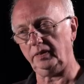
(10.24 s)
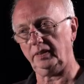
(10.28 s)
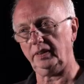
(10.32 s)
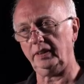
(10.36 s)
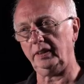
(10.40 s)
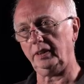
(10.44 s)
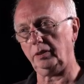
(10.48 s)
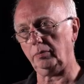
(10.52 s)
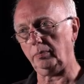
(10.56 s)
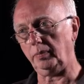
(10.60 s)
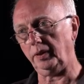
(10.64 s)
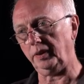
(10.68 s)
you
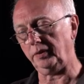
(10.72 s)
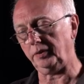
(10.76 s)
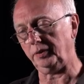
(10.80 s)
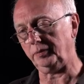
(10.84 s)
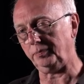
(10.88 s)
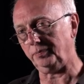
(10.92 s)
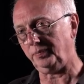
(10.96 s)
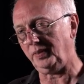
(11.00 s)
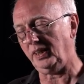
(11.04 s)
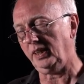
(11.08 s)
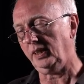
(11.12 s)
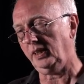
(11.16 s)
think about
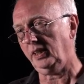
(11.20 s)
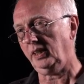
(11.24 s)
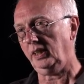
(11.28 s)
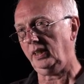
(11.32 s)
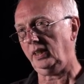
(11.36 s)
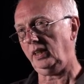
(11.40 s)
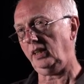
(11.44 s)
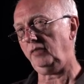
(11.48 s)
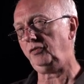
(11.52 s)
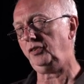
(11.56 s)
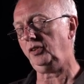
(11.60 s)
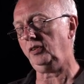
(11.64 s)
it.
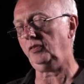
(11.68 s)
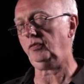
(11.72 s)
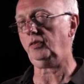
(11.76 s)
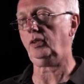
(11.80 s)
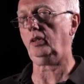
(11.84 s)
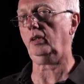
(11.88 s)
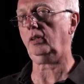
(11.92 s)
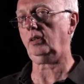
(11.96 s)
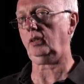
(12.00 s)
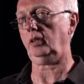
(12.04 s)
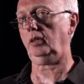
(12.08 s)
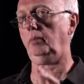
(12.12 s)
If
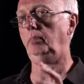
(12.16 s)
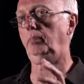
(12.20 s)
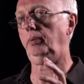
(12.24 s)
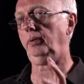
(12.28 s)
you've got a